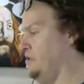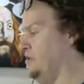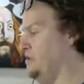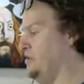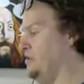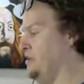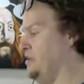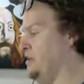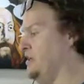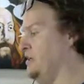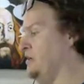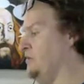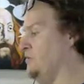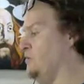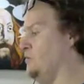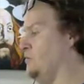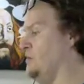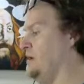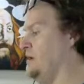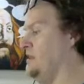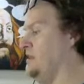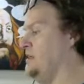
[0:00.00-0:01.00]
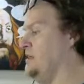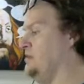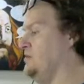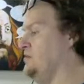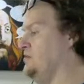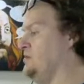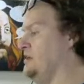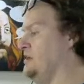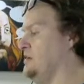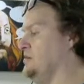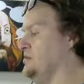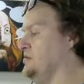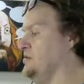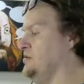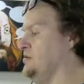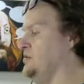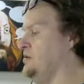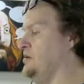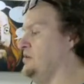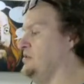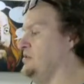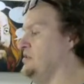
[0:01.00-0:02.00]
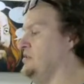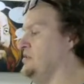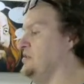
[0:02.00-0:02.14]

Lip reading: the way that you tell stories is